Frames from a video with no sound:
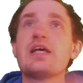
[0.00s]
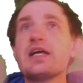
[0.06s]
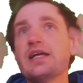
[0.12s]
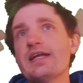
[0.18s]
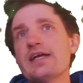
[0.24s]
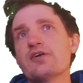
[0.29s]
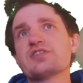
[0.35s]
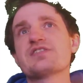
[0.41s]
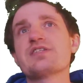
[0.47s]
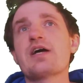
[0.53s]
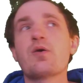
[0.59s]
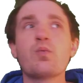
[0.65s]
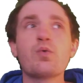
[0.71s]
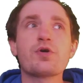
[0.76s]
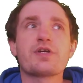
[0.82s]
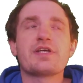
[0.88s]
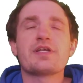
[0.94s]
Now it's not
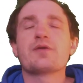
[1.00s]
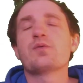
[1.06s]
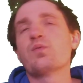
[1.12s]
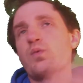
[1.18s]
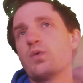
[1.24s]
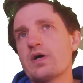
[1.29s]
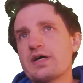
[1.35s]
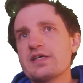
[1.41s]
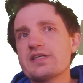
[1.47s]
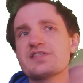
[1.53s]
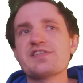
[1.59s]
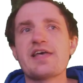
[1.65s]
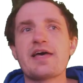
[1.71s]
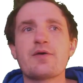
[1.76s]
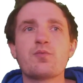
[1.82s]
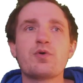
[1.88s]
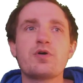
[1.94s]
working. Why is
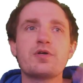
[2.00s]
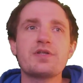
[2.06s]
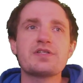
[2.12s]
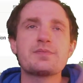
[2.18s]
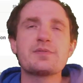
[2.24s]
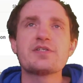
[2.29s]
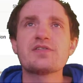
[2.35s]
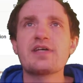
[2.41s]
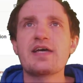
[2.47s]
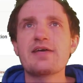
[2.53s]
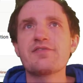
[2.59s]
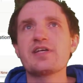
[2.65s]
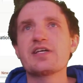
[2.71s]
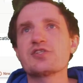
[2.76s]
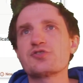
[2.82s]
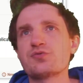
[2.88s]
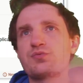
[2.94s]
that? Well, that's because I haven't
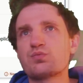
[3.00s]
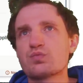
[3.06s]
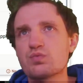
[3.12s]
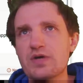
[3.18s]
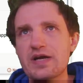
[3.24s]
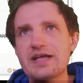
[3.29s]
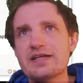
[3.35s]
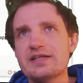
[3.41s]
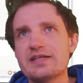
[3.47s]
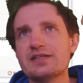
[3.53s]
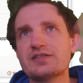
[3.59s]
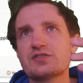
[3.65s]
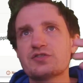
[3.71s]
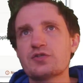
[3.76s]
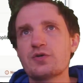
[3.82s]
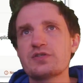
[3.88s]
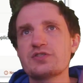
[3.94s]
actually ran it.
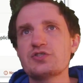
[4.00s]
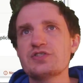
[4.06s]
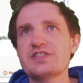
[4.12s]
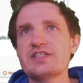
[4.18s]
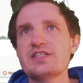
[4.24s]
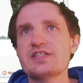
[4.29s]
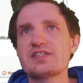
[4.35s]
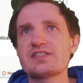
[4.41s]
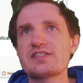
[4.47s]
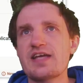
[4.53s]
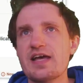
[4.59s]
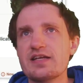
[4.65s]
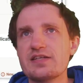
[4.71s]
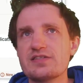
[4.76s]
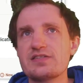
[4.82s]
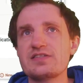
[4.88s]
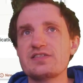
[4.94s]
So as you see, the
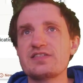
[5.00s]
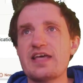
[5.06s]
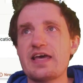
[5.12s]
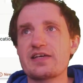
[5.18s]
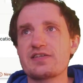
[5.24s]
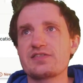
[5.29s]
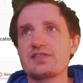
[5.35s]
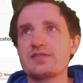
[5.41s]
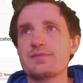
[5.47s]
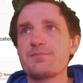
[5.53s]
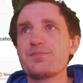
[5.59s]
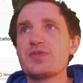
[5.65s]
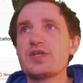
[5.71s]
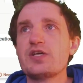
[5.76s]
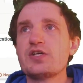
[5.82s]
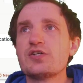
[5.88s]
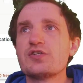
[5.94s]
status is exit.
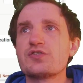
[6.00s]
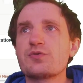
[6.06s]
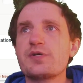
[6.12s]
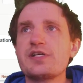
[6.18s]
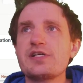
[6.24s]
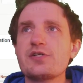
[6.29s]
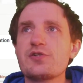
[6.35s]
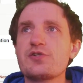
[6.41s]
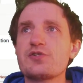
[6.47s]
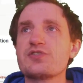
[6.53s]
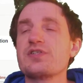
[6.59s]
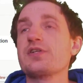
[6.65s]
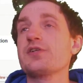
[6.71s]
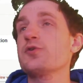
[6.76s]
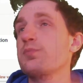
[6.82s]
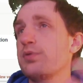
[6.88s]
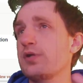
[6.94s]
So right here, there's a
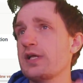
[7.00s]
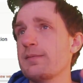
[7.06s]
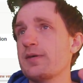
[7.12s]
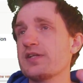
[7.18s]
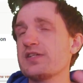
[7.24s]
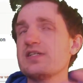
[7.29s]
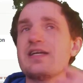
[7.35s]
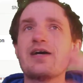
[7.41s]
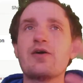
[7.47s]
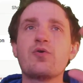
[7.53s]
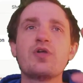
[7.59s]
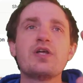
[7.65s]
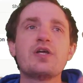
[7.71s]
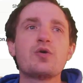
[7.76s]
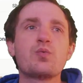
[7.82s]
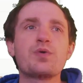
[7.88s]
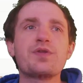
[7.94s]
little play button. Now
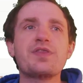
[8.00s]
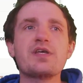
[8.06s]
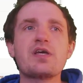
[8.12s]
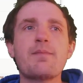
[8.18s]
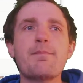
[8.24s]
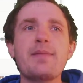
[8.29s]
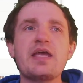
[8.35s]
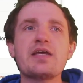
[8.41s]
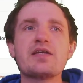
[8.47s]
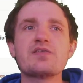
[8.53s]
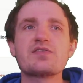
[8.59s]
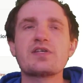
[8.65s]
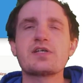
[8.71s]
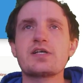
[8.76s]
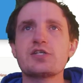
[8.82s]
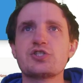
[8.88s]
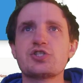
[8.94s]
with the commands
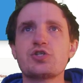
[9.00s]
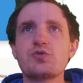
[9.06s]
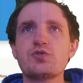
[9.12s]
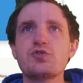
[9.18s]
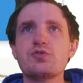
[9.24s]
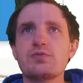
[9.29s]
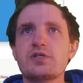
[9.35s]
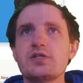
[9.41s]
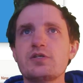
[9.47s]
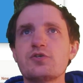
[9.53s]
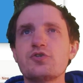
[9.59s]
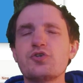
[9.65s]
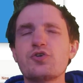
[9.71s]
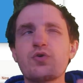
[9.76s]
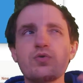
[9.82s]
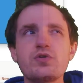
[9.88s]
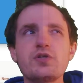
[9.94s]
I showed you here,
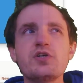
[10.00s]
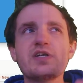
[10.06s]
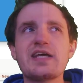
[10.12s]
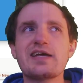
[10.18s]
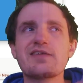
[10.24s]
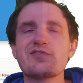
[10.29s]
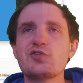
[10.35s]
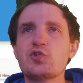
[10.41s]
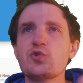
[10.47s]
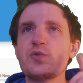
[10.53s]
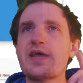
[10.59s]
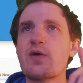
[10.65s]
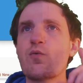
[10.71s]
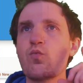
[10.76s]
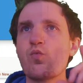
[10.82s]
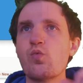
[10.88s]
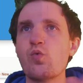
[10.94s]
you're only going to have to do
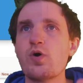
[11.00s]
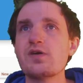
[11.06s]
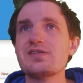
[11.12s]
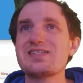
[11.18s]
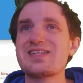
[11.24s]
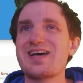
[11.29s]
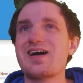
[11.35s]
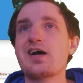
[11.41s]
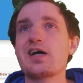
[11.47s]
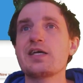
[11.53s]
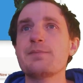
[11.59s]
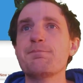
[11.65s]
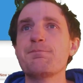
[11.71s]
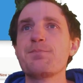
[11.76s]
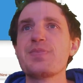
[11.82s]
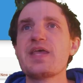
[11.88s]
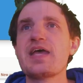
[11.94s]
that one
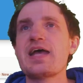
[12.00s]
time.